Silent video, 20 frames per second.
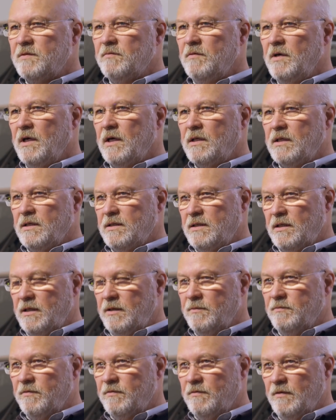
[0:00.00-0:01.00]
course,
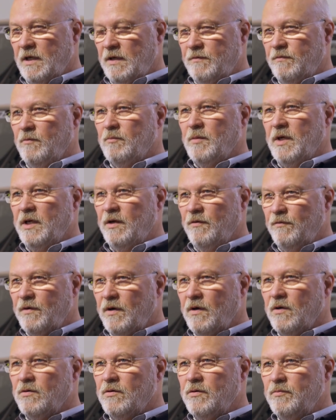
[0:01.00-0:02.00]
I wanted
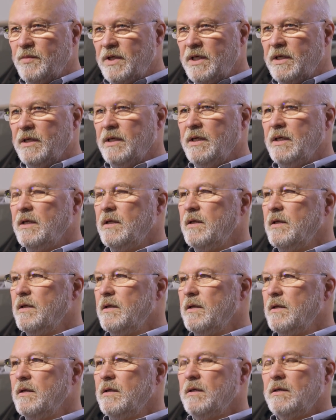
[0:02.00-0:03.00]
my wife's
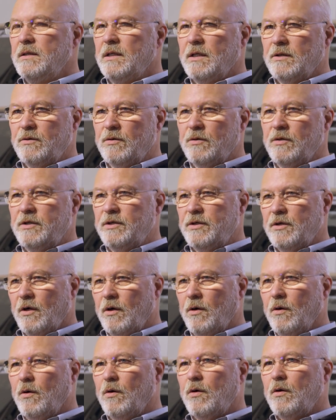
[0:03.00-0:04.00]
and my
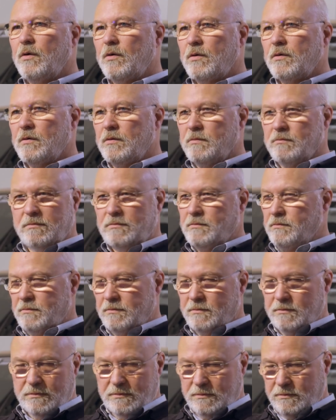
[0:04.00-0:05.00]
life's work
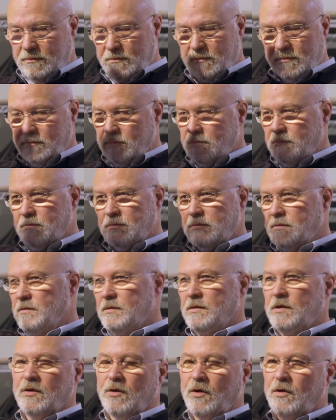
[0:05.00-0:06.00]
to still
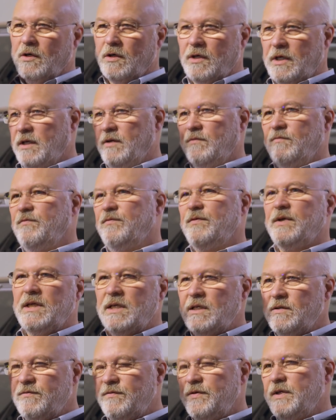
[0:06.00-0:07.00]
exist
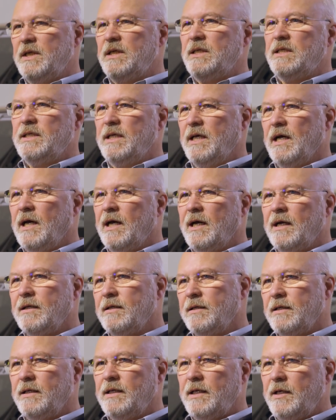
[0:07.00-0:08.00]
many,
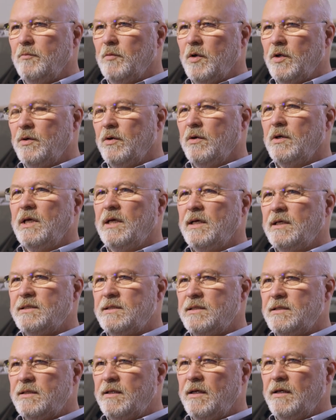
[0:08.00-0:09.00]
many years
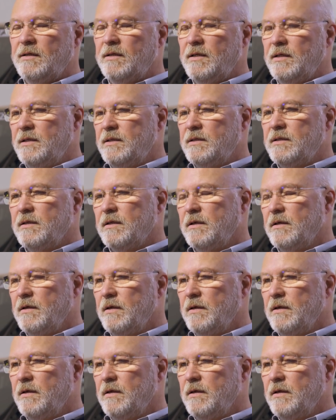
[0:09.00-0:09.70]
from now.